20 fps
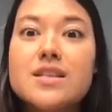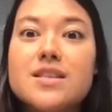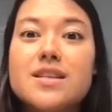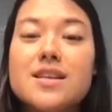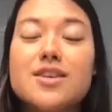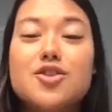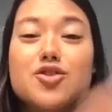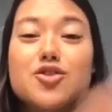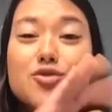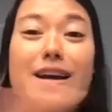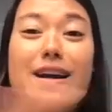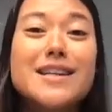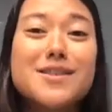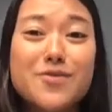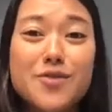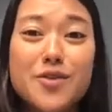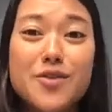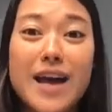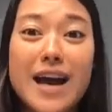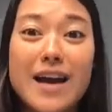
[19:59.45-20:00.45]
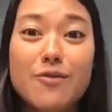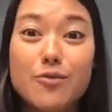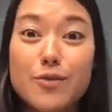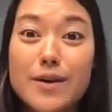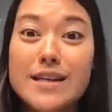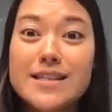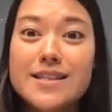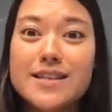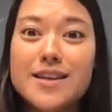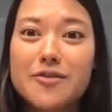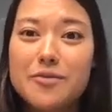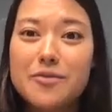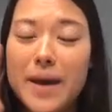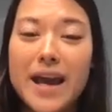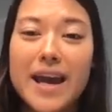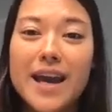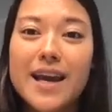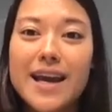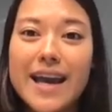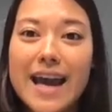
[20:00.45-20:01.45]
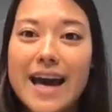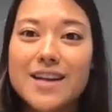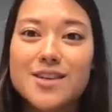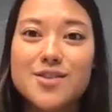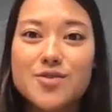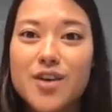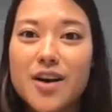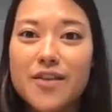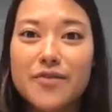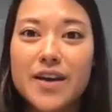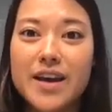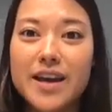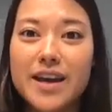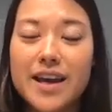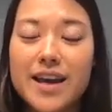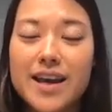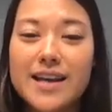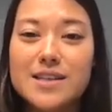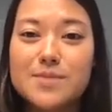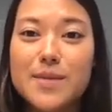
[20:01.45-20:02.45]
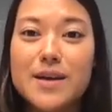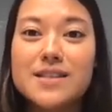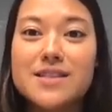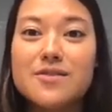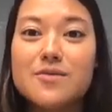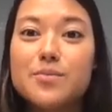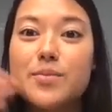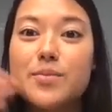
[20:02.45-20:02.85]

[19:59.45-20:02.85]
to transfer that risk of paying catastrophic expensive